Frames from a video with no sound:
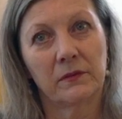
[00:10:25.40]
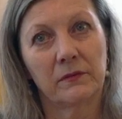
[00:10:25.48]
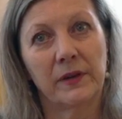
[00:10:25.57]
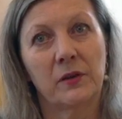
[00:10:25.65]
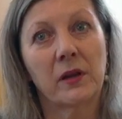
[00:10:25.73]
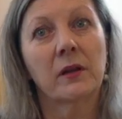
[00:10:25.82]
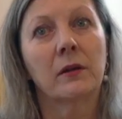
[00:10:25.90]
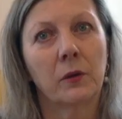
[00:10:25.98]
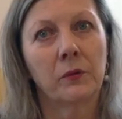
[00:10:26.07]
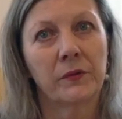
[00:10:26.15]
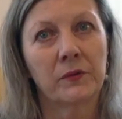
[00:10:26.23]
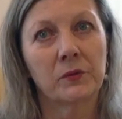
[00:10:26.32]
very
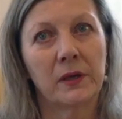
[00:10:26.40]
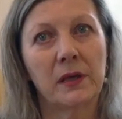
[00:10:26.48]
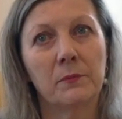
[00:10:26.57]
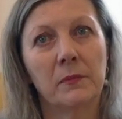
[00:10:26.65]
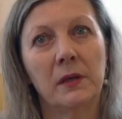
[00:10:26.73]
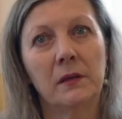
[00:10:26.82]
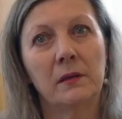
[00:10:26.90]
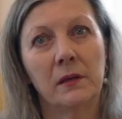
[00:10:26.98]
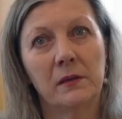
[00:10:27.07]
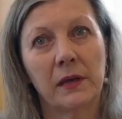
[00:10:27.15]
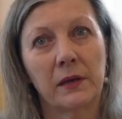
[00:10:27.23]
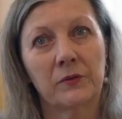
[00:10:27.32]
close to him in,
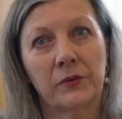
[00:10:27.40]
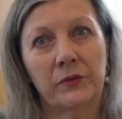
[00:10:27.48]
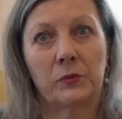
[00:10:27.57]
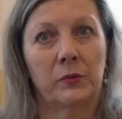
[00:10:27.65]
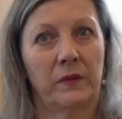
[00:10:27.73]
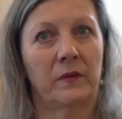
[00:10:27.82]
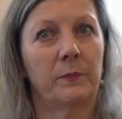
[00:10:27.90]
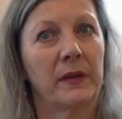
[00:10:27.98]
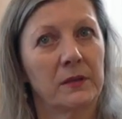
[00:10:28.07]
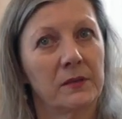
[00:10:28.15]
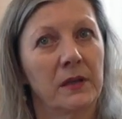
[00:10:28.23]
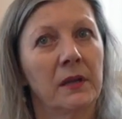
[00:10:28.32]
in their thoughts.
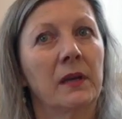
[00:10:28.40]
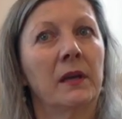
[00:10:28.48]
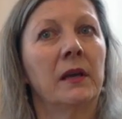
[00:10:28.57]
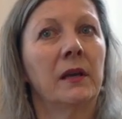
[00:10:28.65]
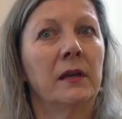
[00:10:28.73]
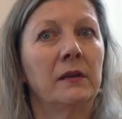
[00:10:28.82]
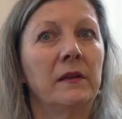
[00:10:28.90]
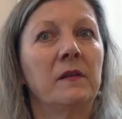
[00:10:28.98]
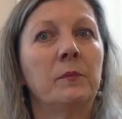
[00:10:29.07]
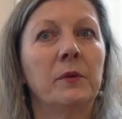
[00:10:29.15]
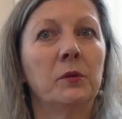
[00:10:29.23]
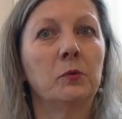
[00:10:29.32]
But
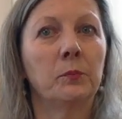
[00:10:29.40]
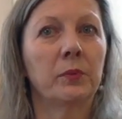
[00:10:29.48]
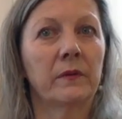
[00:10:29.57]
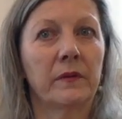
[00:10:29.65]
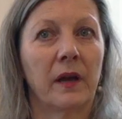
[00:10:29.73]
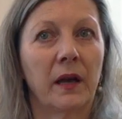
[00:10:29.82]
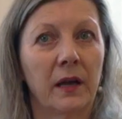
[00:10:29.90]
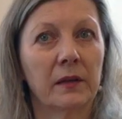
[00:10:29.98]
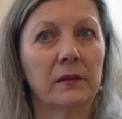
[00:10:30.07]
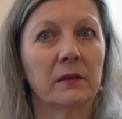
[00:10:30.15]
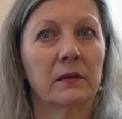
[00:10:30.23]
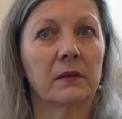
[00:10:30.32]
these pupils,
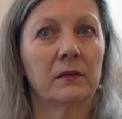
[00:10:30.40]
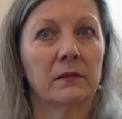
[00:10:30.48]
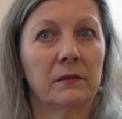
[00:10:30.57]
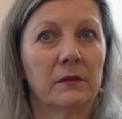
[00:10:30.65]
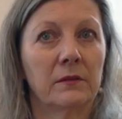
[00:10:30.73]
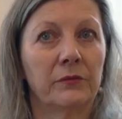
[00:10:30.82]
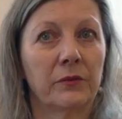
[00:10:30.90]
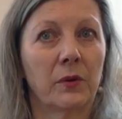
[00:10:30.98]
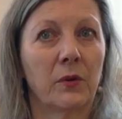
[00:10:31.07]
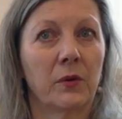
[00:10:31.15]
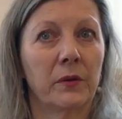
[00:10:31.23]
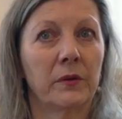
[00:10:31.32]
Adler,
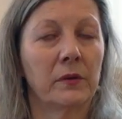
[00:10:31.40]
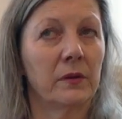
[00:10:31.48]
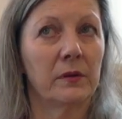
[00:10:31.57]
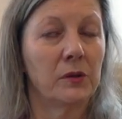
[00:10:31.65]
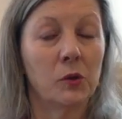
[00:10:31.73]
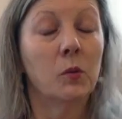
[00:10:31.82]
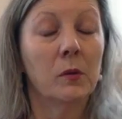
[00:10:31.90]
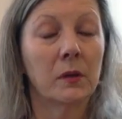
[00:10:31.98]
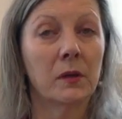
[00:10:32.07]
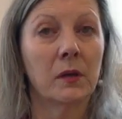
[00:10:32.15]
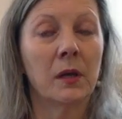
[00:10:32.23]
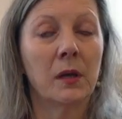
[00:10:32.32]
Freud, uh,
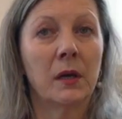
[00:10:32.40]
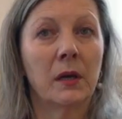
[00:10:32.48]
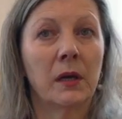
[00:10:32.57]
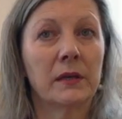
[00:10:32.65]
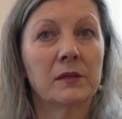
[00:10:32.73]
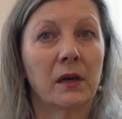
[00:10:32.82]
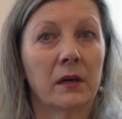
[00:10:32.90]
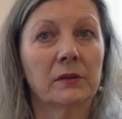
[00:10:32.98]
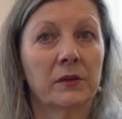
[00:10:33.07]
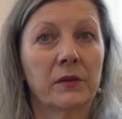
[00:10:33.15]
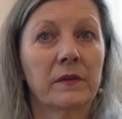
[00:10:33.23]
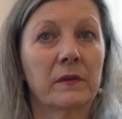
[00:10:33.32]
Jung, and
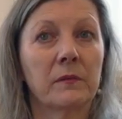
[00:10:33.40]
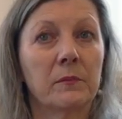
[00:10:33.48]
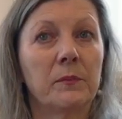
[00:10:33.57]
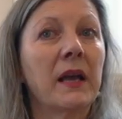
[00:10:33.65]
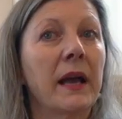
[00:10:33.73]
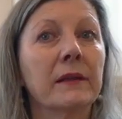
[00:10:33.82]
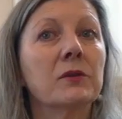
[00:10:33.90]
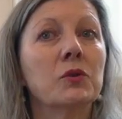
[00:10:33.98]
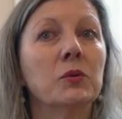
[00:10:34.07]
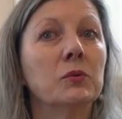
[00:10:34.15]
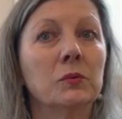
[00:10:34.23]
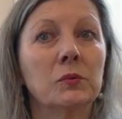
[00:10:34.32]
others began
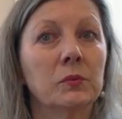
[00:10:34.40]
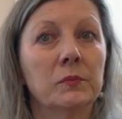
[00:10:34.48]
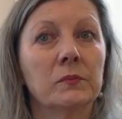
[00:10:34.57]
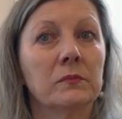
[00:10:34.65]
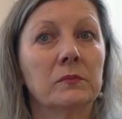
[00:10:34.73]
to,